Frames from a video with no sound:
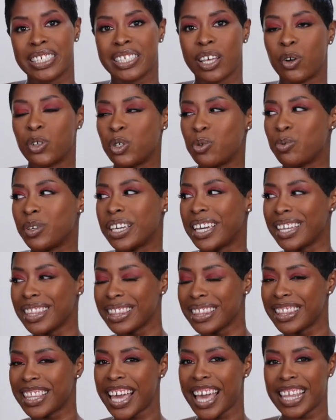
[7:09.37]
So you
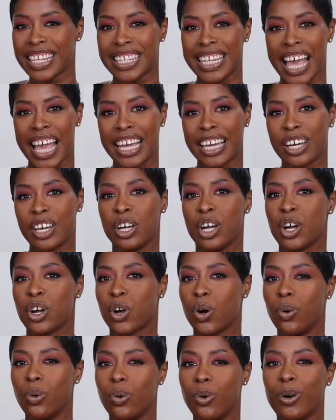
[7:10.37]
get that like
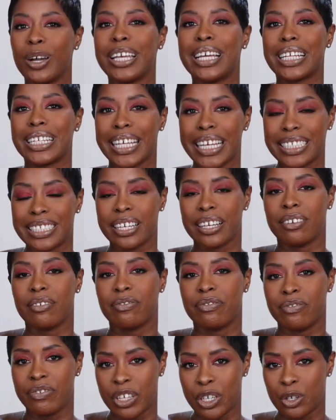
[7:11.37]
cool, eclectic
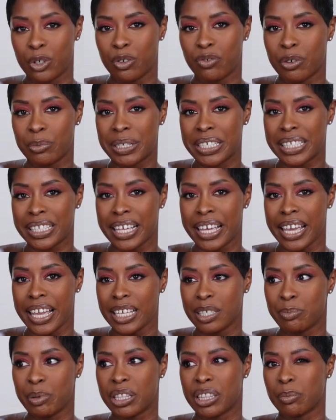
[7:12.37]
feel from his
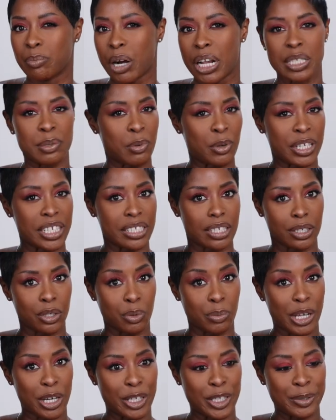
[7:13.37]
things, but the price point is a
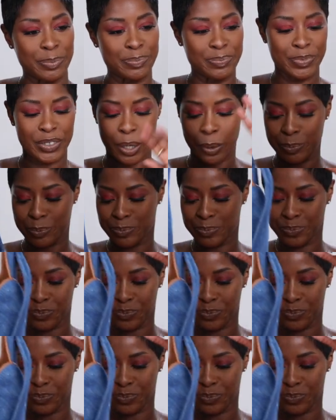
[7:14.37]
little better. So,